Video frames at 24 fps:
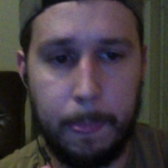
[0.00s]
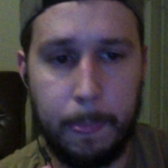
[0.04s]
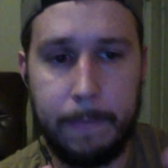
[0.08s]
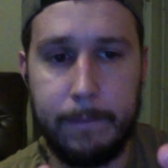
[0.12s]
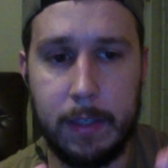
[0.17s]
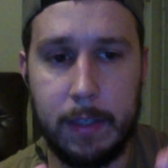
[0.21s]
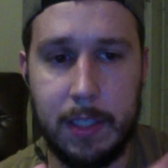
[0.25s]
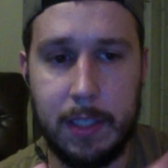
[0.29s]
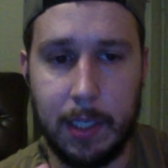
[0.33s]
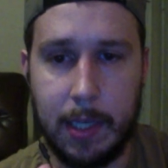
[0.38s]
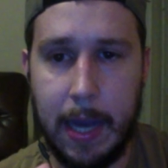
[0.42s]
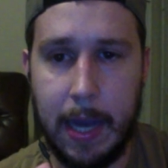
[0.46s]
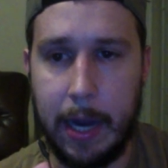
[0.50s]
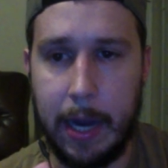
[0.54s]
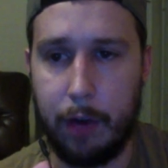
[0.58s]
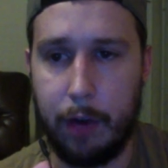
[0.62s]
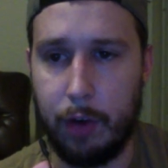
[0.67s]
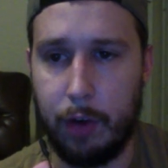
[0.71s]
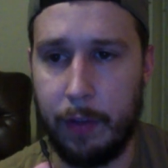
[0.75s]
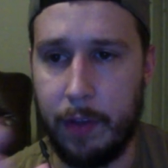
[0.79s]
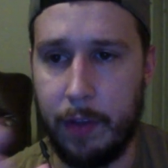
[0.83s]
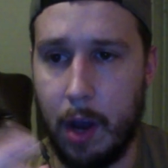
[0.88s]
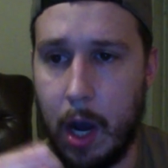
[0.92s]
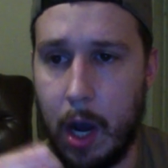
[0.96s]
to kind of
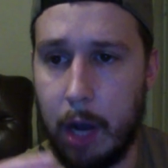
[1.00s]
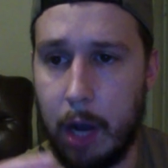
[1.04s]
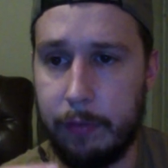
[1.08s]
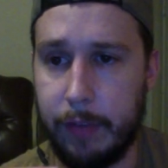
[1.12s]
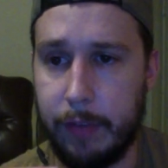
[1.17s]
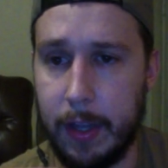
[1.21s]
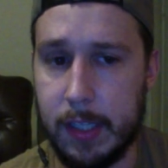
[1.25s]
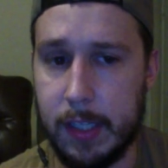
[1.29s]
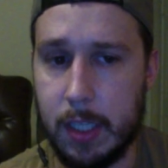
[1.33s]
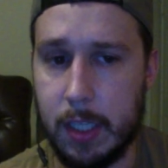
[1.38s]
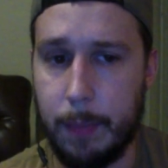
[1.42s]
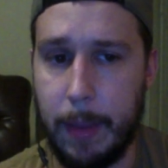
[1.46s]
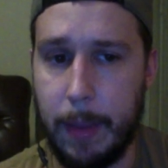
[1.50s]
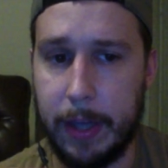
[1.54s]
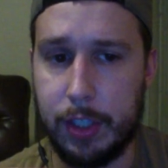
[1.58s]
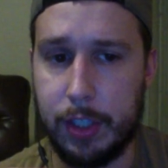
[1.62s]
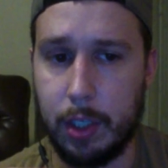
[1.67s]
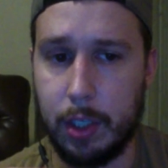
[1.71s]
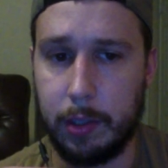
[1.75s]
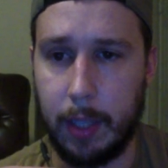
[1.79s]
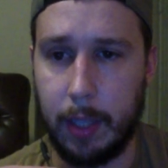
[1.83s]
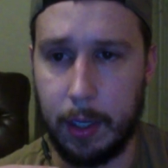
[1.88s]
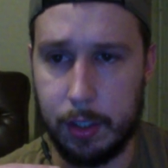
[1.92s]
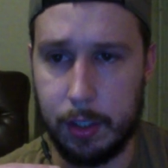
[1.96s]
run the offense and make
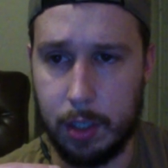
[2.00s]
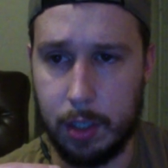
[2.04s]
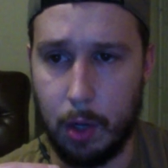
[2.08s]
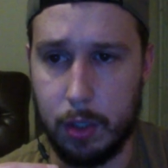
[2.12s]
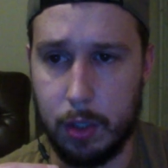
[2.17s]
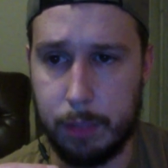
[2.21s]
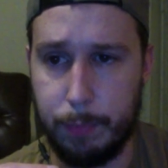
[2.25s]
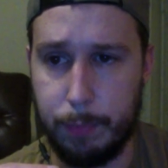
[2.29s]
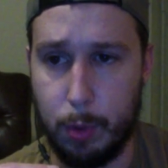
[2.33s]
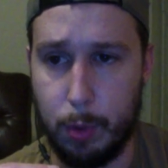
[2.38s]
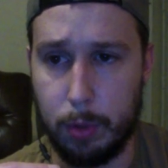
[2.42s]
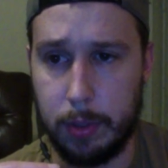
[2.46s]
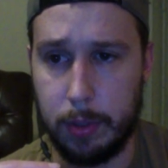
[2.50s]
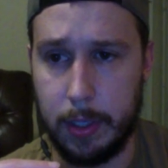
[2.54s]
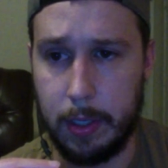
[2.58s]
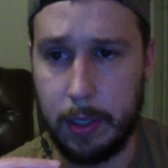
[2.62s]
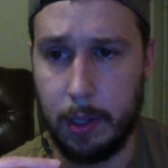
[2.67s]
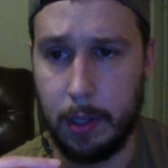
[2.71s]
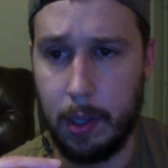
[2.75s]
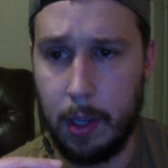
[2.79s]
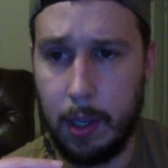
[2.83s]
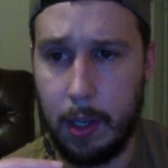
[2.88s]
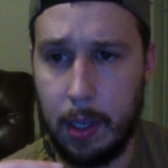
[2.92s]
sure things go smoothly.